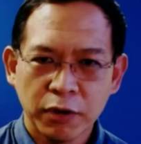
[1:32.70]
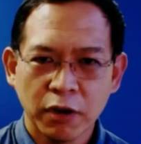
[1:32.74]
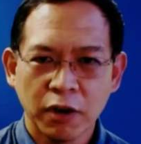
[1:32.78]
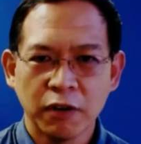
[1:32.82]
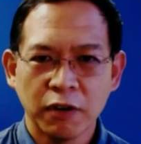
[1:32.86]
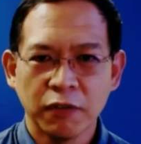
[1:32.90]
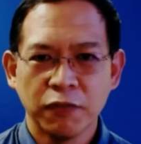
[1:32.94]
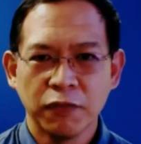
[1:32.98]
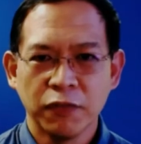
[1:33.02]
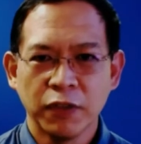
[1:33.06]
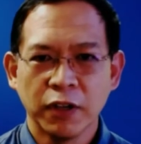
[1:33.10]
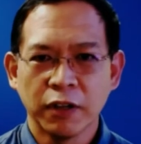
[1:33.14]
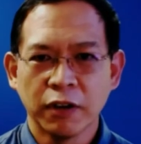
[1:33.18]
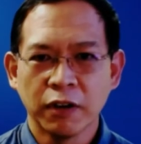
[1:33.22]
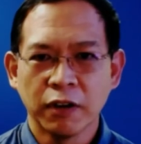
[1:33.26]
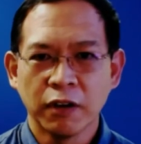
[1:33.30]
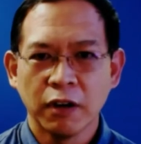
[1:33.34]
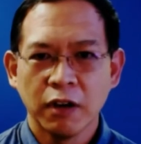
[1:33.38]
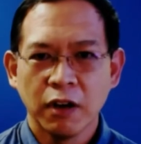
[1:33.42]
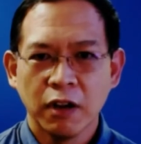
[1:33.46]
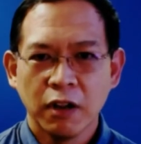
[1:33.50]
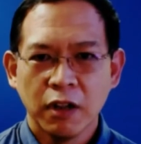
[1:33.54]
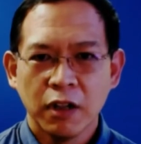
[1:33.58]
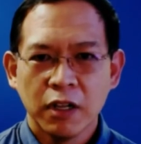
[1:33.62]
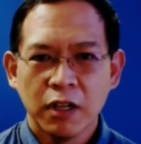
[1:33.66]
put our
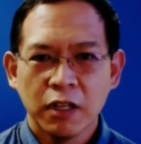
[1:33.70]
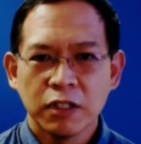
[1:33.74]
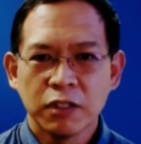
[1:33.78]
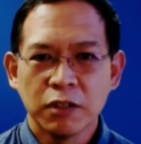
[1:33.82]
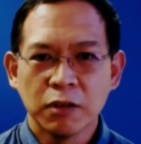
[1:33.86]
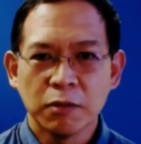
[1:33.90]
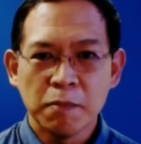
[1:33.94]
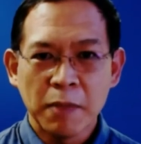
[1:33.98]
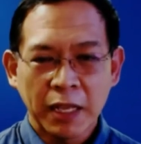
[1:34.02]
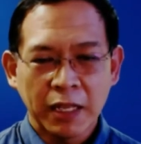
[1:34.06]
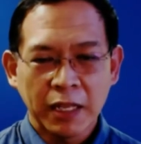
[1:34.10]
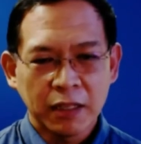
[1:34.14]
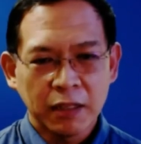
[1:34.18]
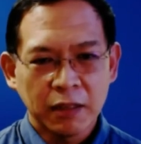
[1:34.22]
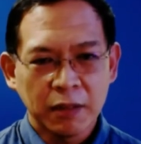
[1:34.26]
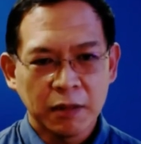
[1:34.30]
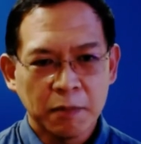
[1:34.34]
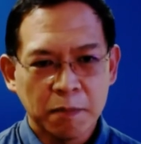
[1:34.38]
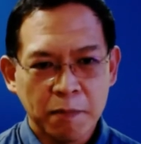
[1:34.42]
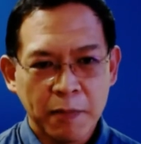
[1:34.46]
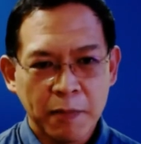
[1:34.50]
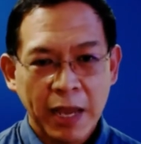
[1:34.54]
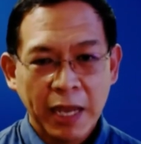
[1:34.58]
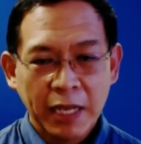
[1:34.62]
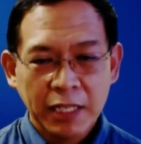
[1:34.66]
finger to
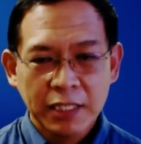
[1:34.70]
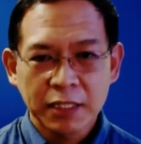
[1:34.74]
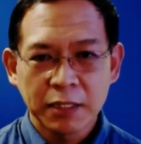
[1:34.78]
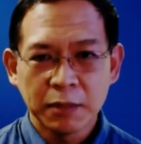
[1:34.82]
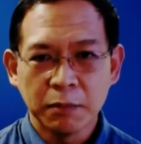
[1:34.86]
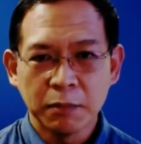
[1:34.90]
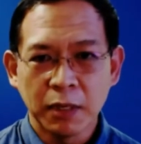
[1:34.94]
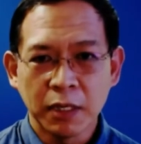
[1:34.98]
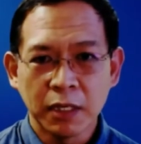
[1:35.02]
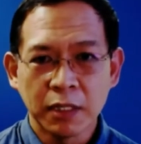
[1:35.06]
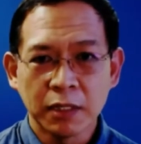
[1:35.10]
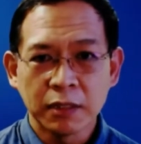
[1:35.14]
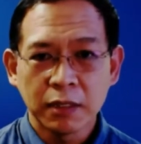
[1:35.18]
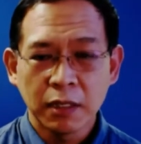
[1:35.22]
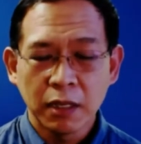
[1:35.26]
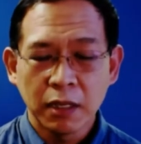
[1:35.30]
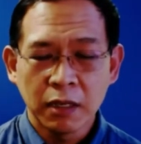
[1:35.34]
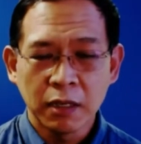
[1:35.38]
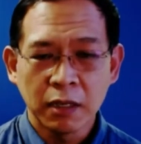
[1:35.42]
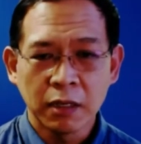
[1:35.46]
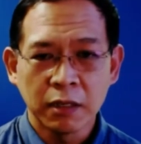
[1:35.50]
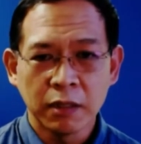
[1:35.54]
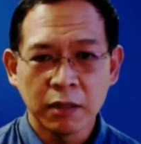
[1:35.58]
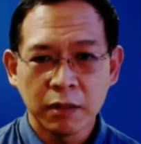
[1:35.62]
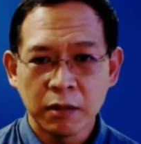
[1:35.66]
maximize
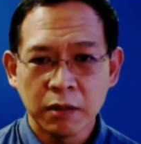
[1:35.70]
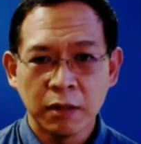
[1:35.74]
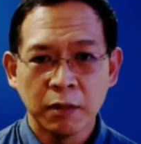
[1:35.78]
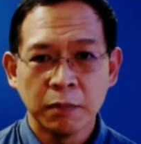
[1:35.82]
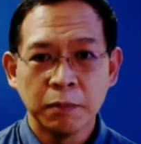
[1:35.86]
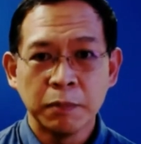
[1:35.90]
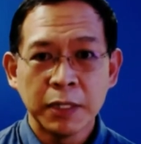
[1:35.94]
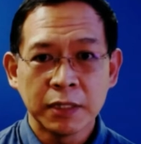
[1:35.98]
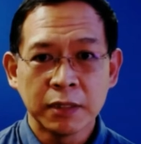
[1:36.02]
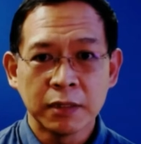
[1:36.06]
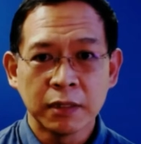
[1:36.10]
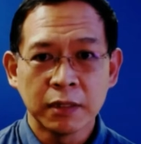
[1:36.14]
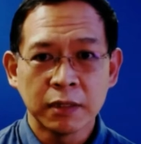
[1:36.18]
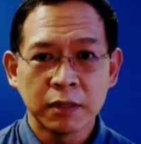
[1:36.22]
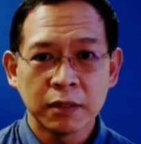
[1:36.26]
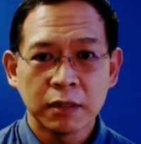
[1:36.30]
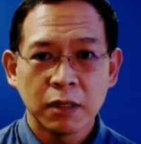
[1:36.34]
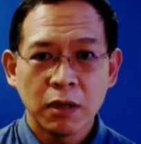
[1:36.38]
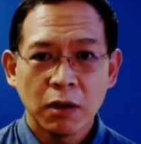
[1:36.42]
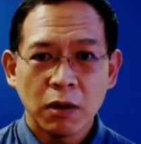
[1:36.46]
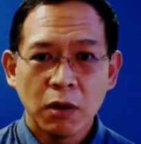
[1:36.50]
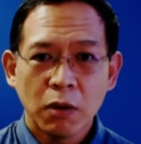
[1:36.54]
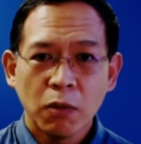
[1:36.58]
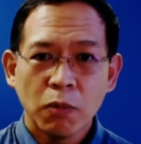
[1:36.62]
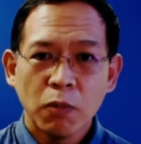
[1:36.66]
the business?